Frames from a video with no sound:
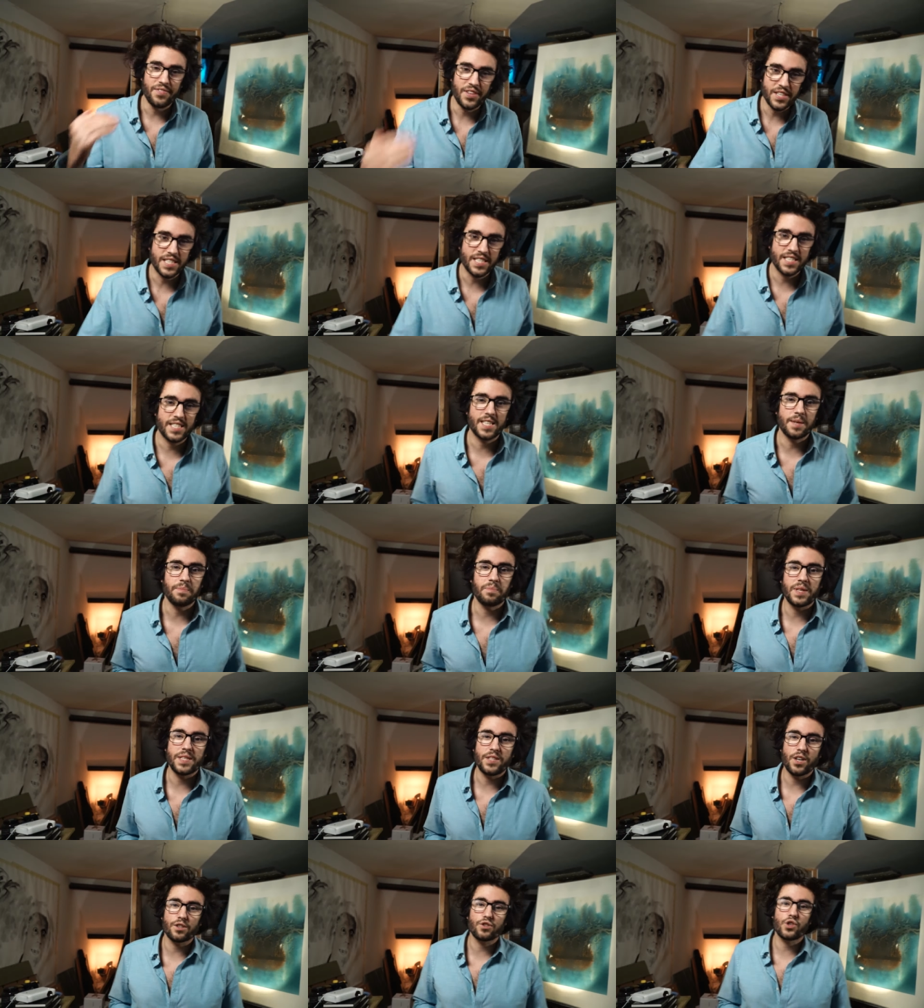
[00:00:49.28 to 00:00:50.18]
And this is
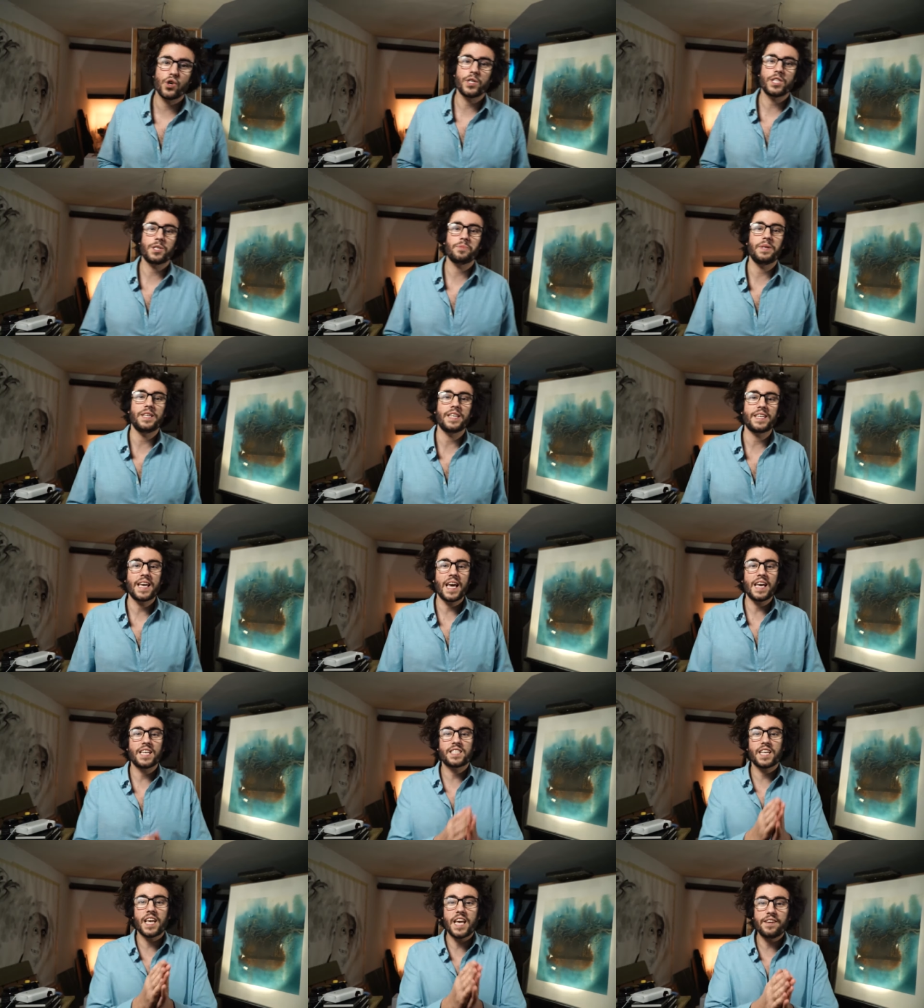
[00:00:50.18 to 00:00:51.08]
simply not going to be the
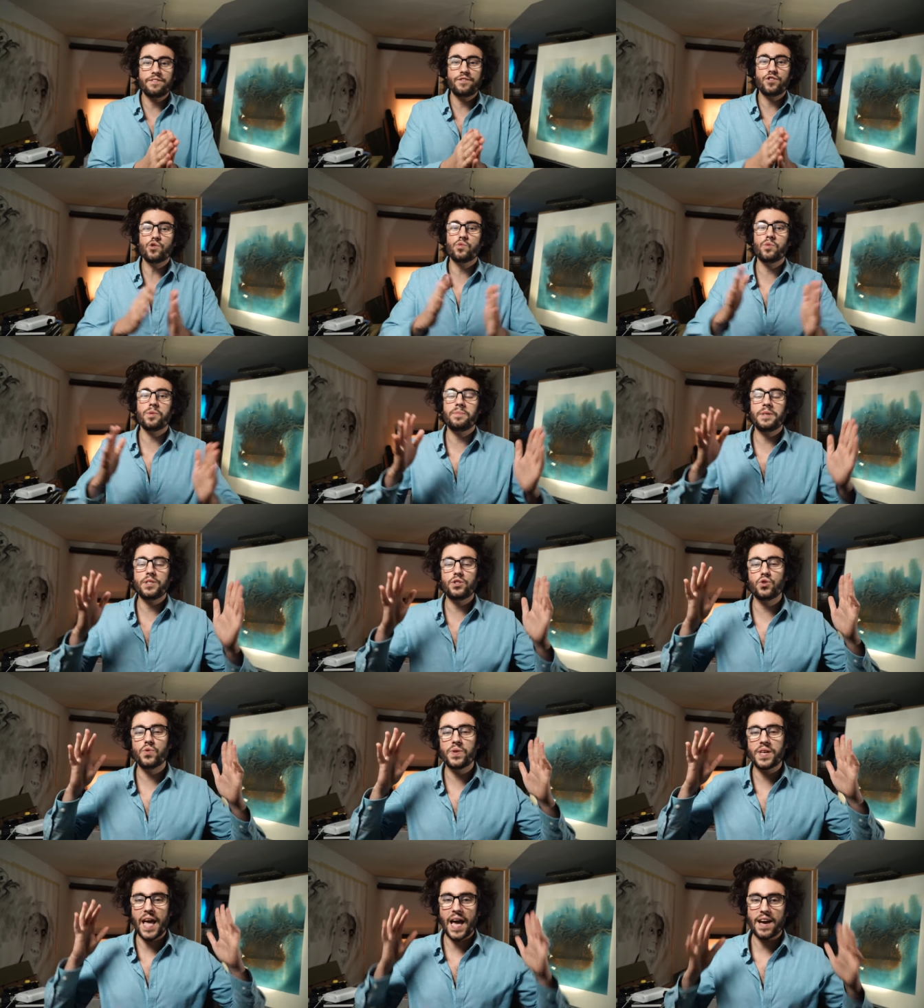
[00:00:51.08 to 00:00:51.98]
case if you would be
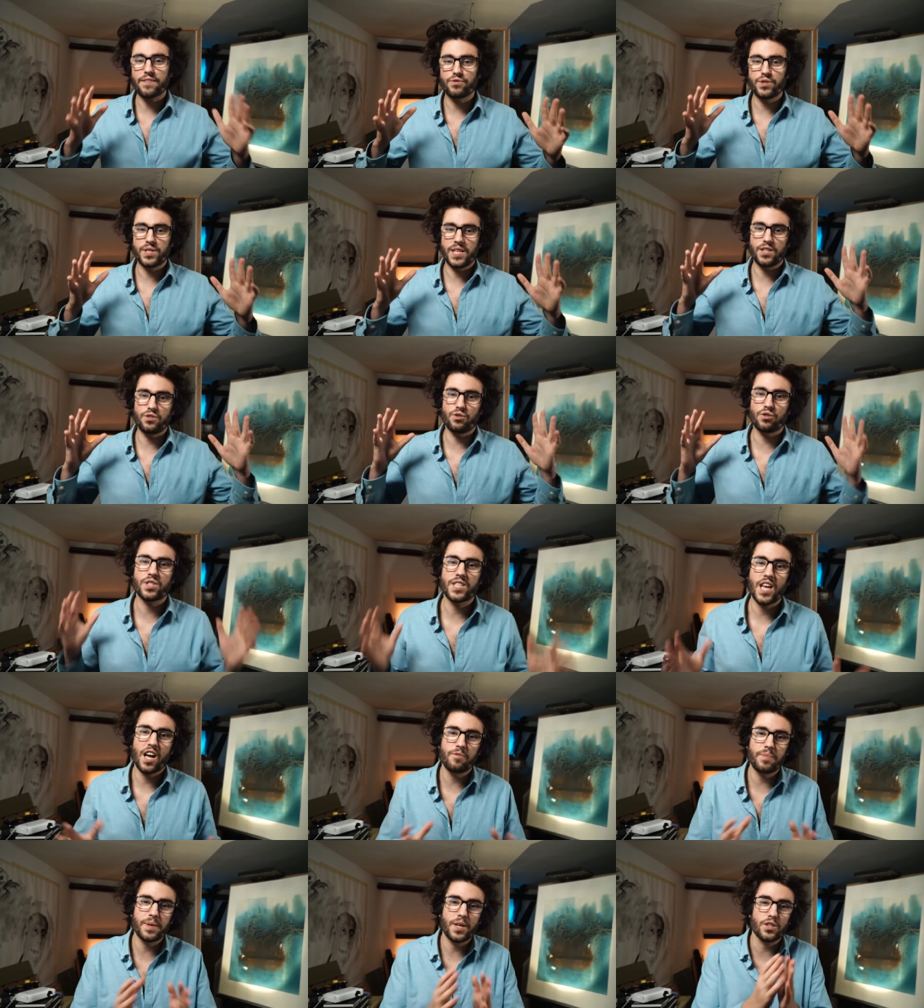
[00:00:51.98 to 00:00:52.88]
doing everything
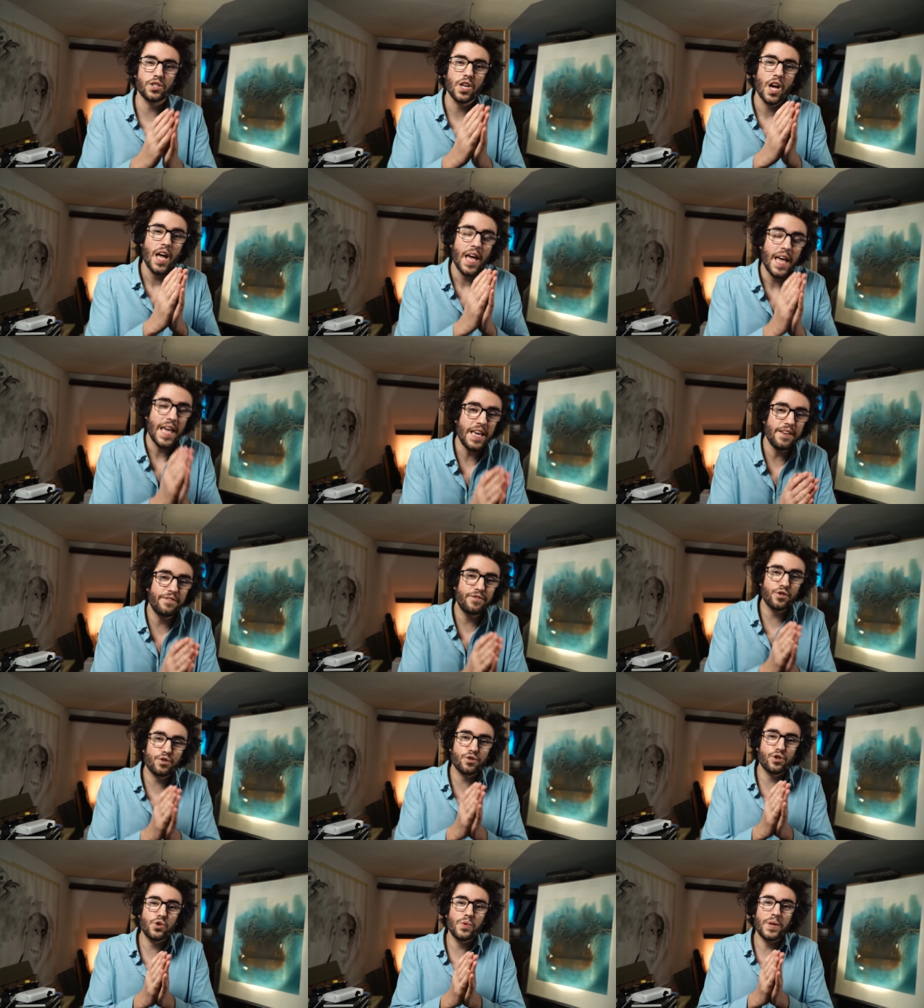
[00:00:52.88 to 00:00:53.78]
yourself, because
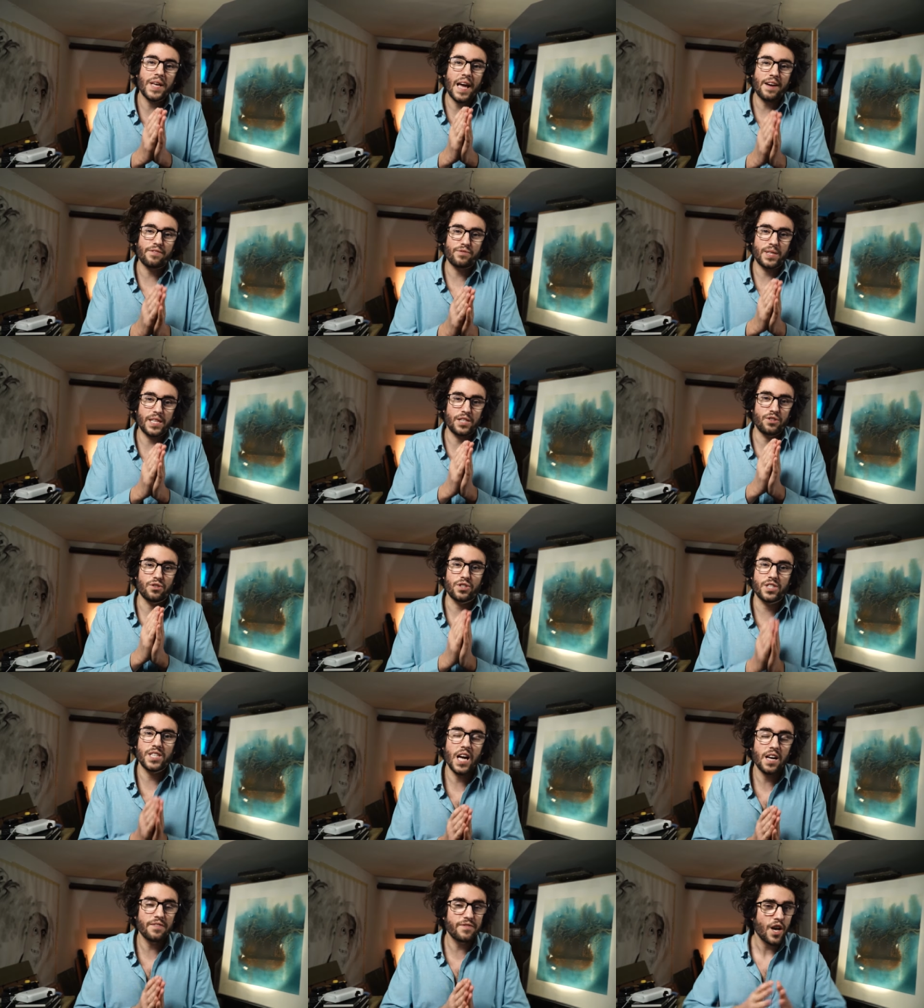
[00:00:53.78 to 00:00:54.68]
if you're doing everything
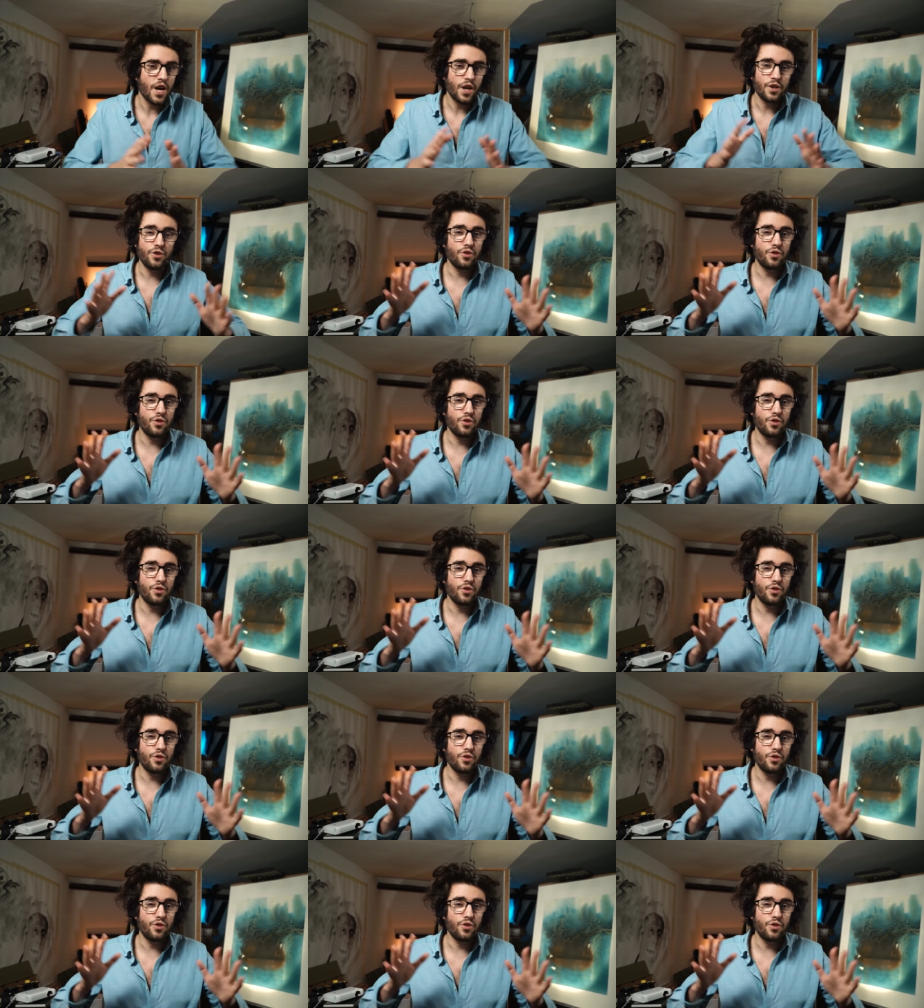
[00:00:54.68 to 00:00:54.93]
yourself,